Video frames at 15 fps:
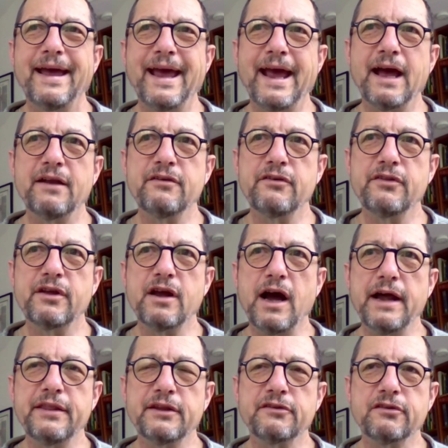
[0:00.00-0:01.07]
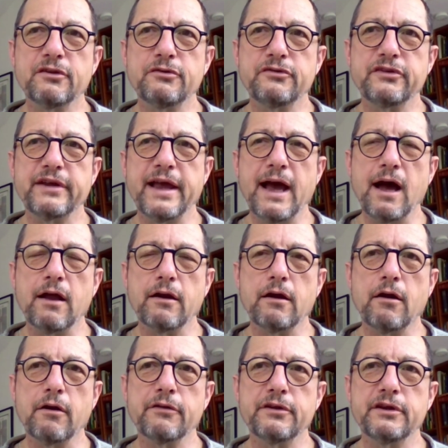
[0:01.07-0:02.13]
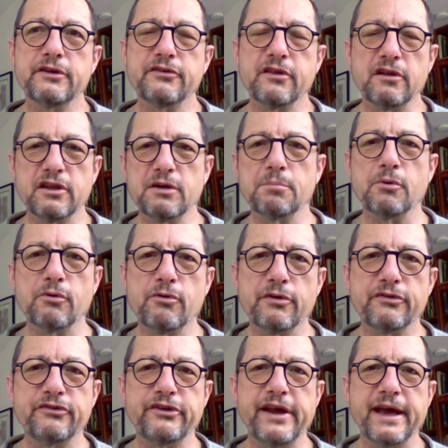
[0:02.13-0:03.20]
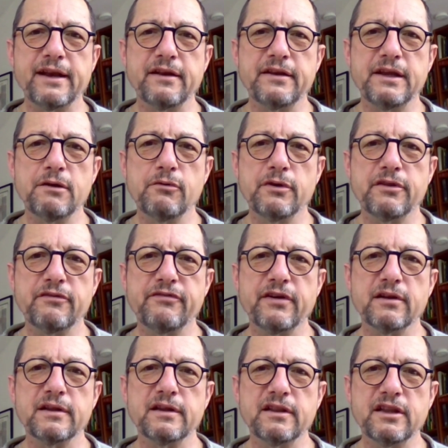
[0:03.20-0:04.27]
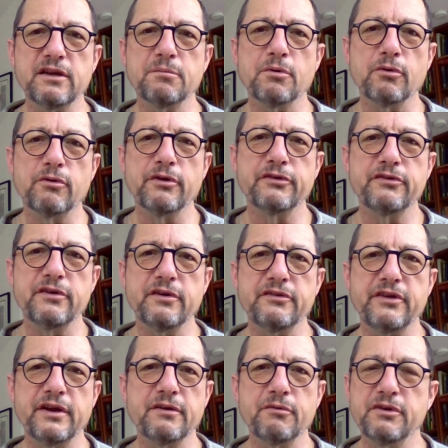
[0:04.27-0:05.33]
and the kind that's losing out are, is the liberal Christianity with a fairly liberal Christian agenda,